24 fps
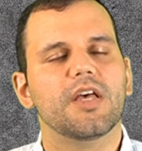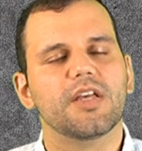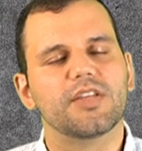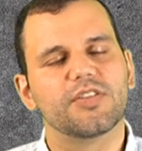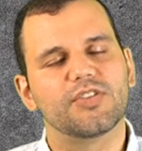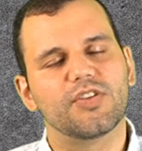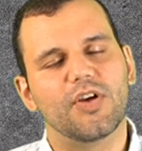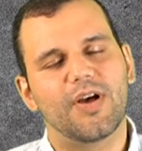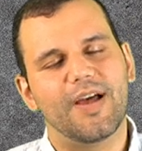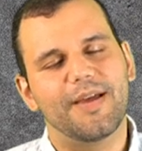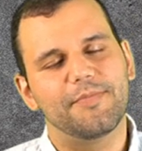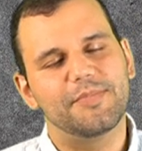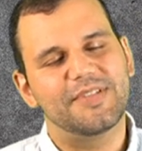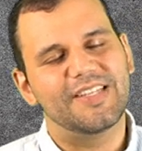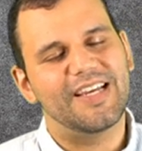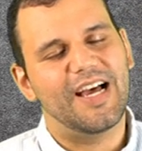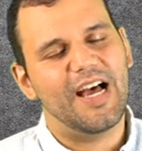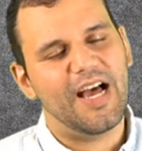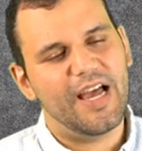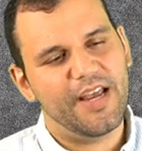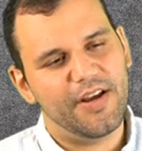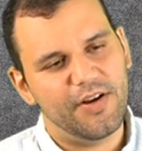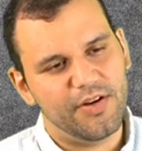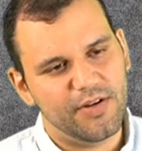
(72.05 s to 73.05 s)
So I'm
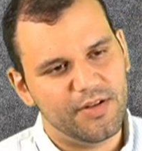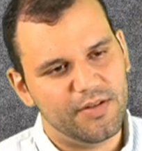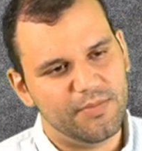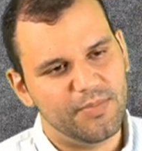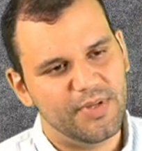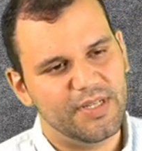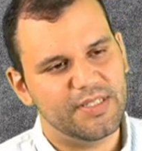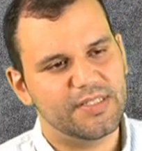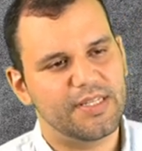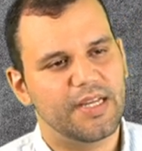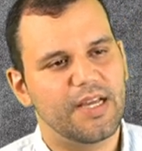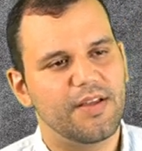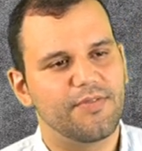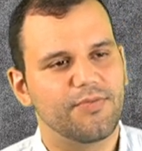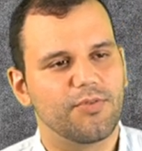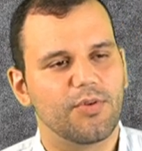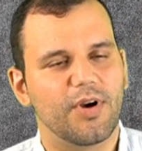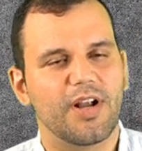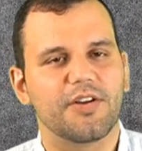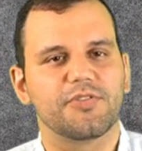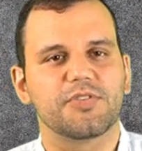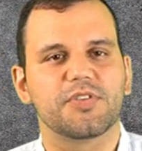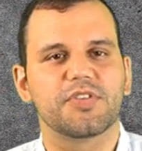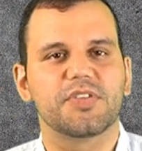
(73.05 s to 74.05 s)
tired because I got
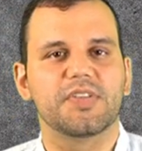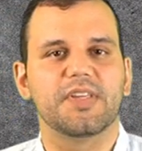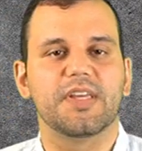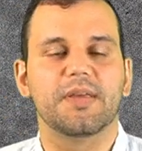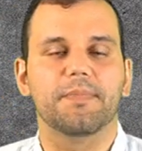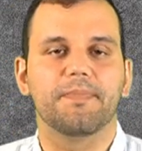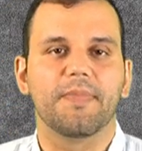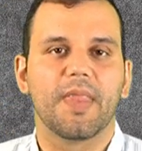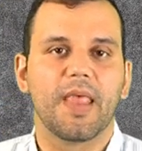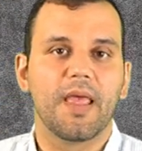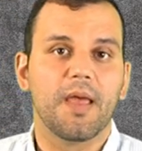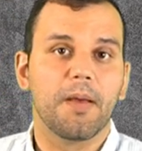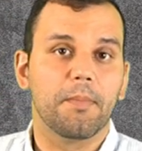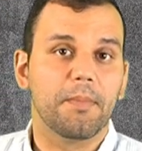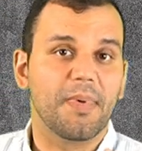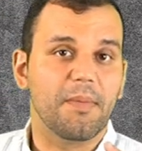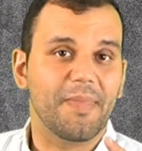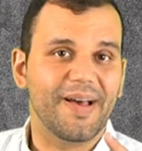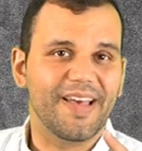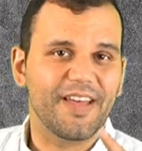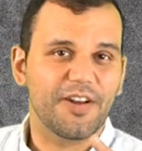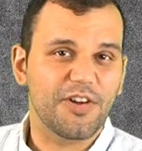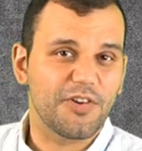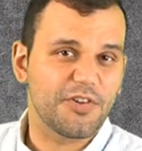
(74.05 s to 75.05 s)
four hours of sleep, but
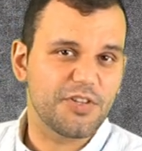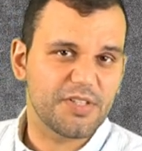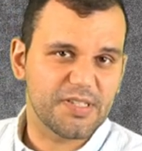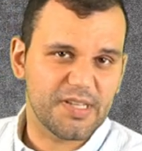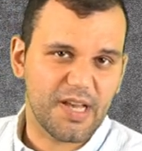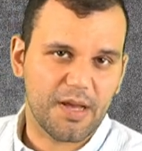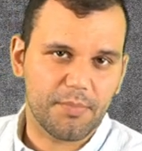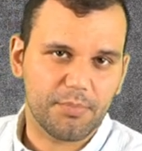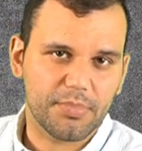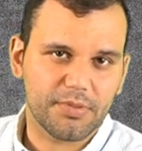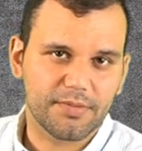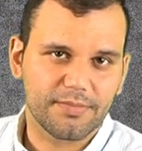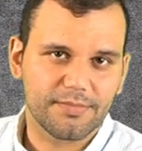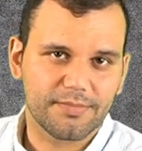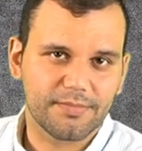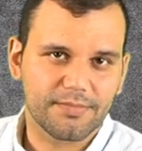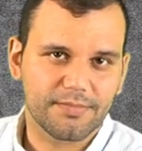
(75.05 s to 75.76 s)
my energy's up.